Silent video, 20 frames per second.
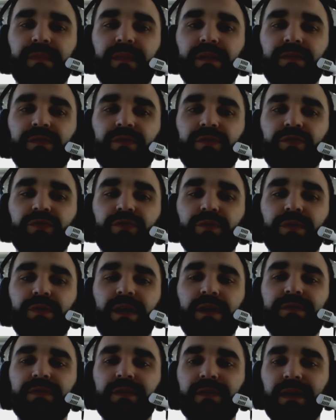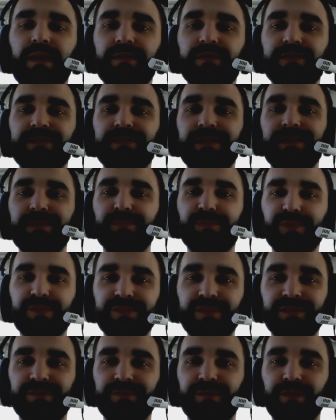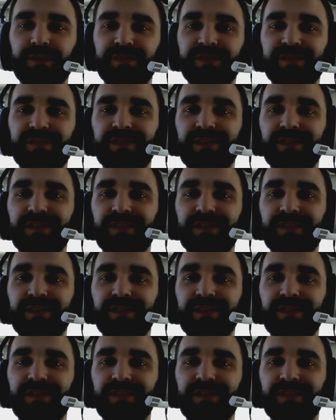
So you have to understand the process first.